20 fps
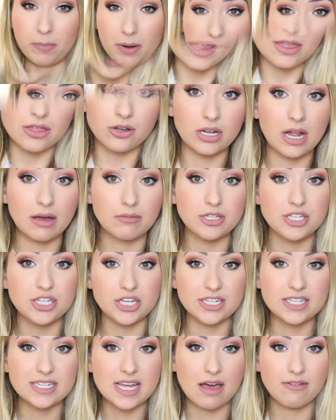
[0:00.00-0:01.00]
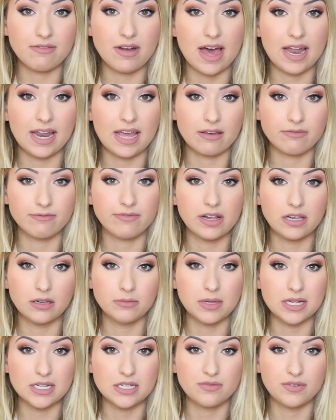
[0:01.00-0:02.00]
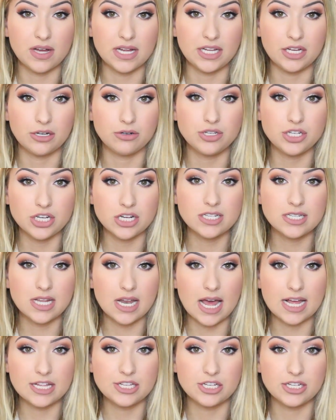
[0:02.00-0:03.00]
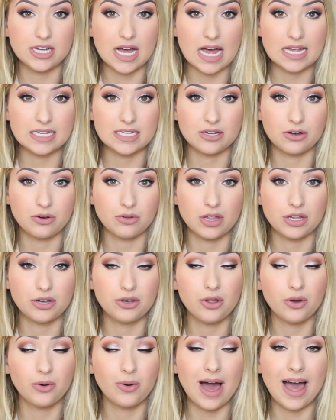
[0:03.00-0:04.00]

But I thought I would just get ready and film this video just to let you guys know that no,